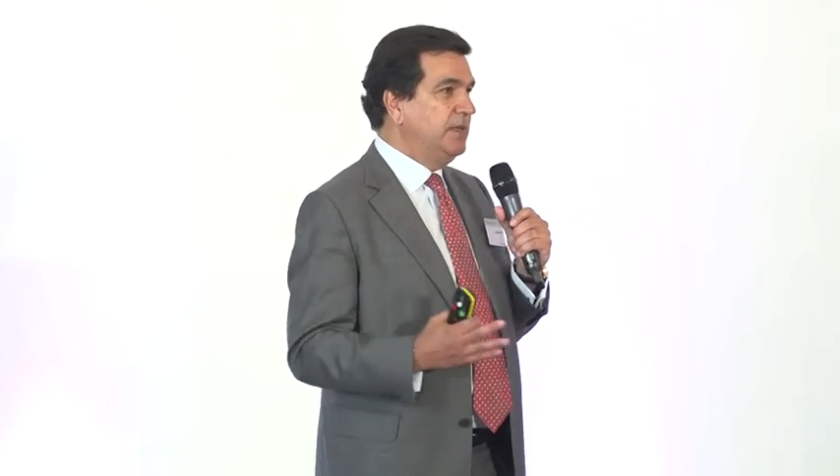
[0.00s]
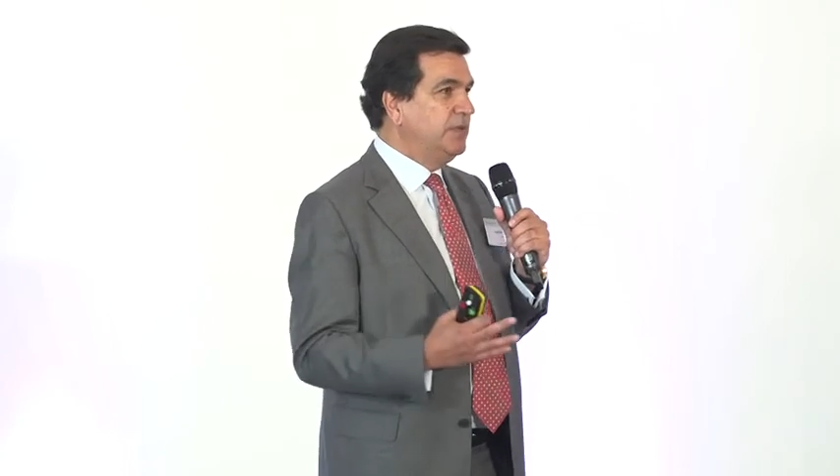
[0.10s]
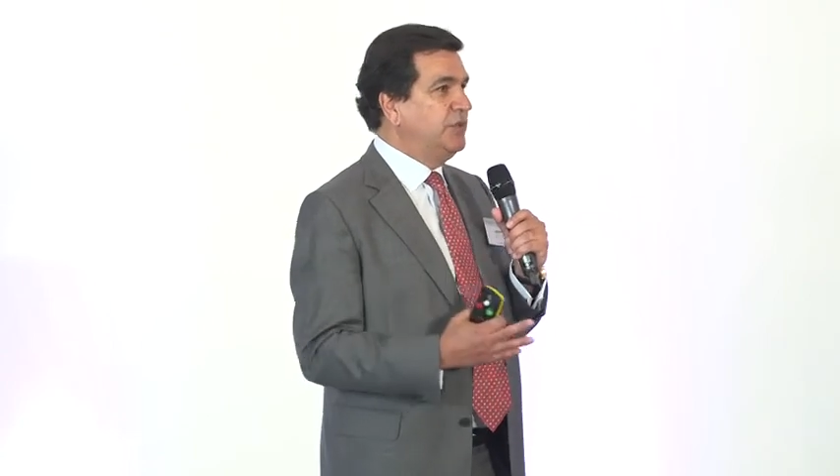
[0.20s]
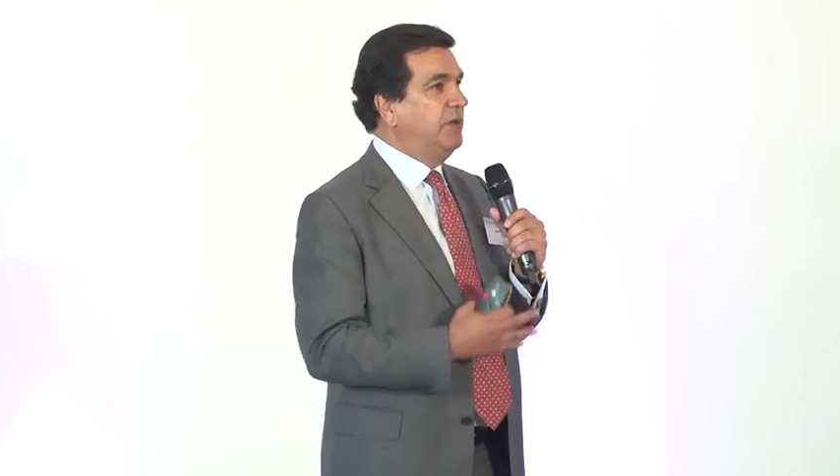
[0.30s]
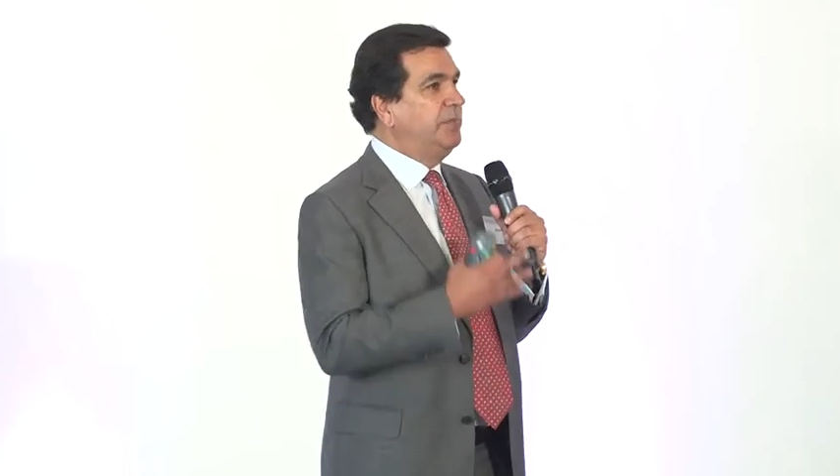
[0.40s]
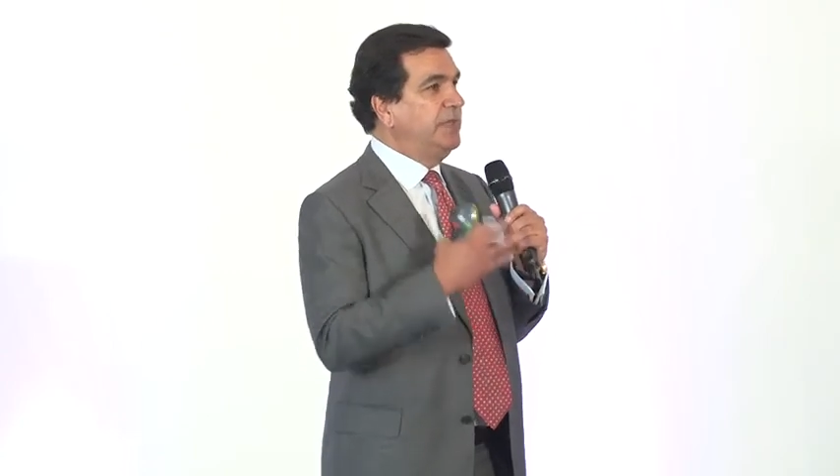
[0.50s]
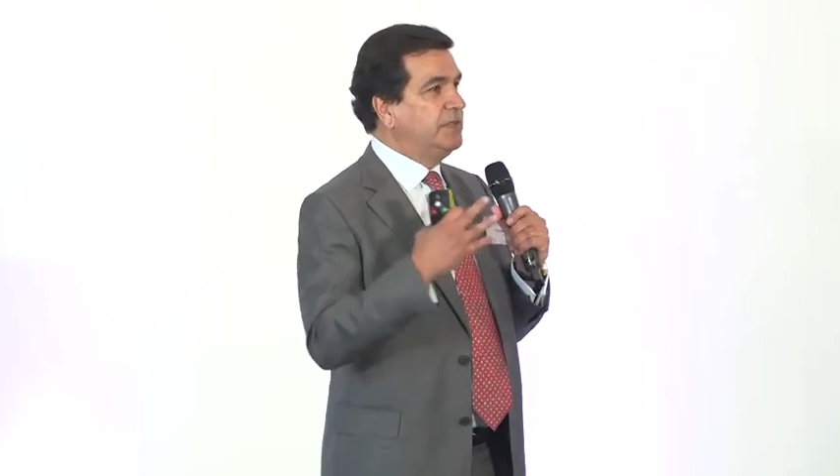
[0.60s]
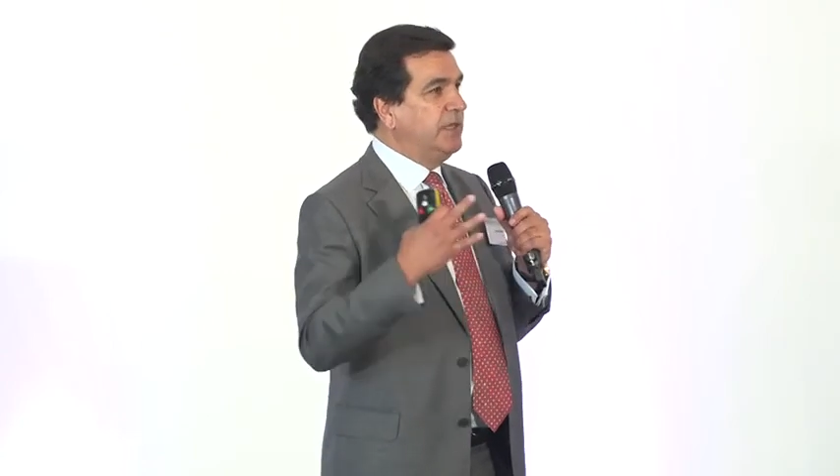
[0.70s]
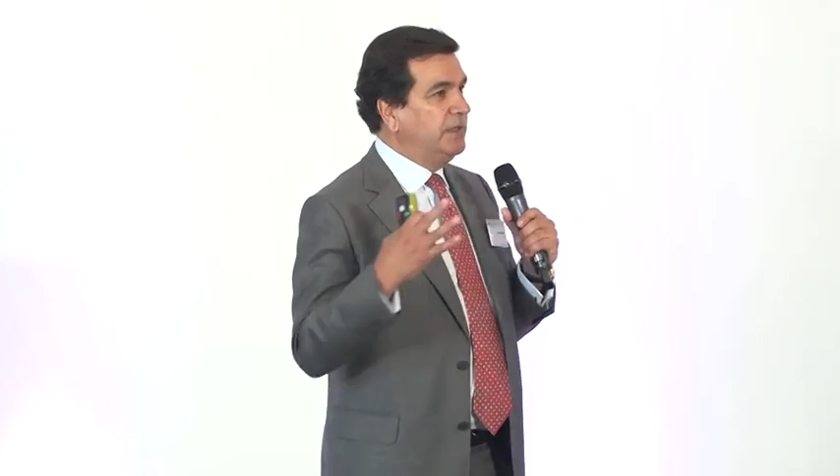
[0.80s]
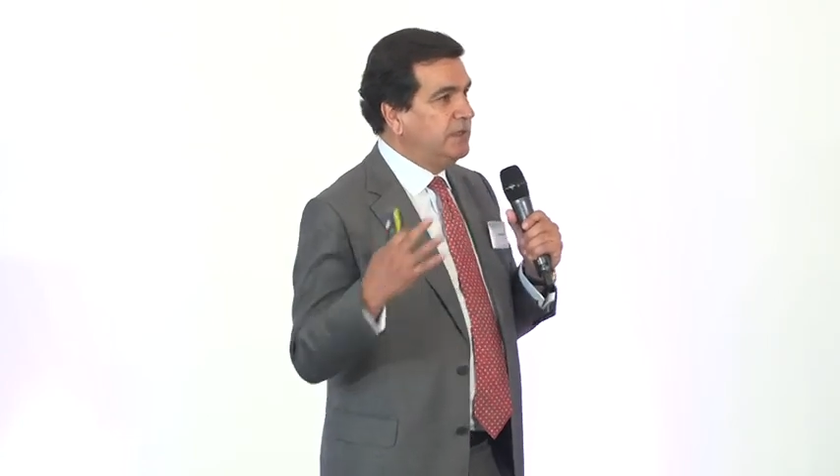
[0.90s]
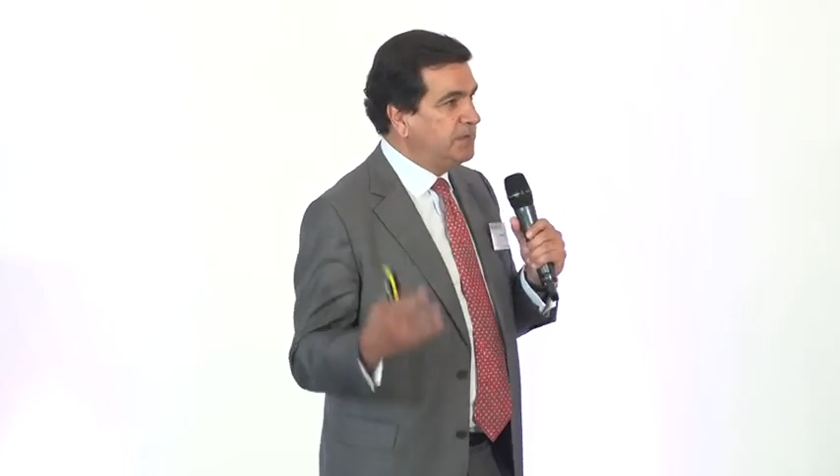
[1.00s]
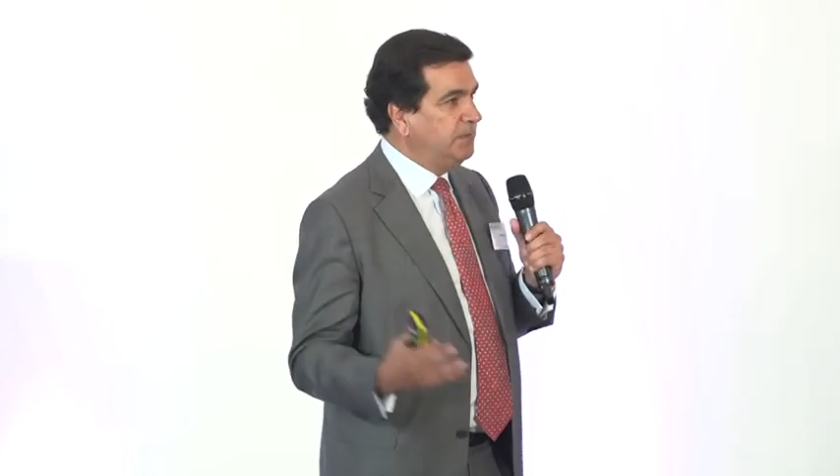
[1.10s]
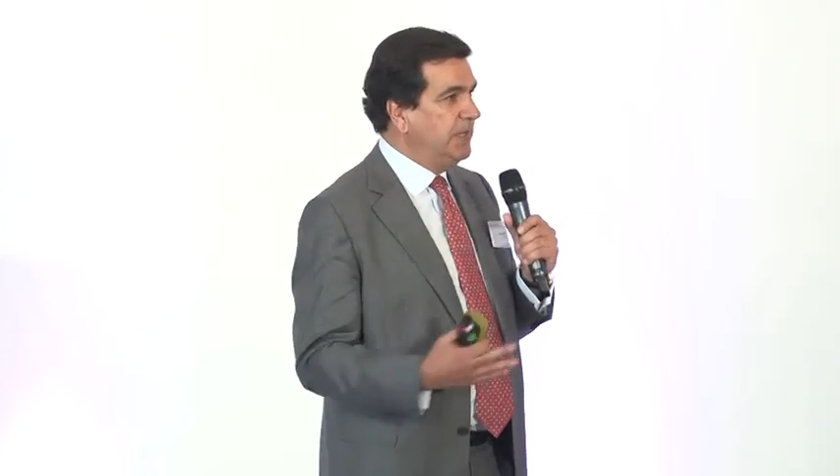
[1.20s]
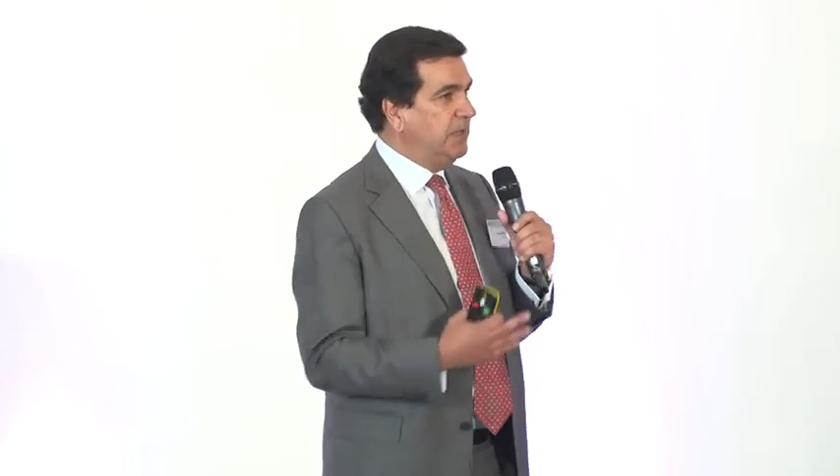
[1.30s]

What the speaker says: shopping centers, big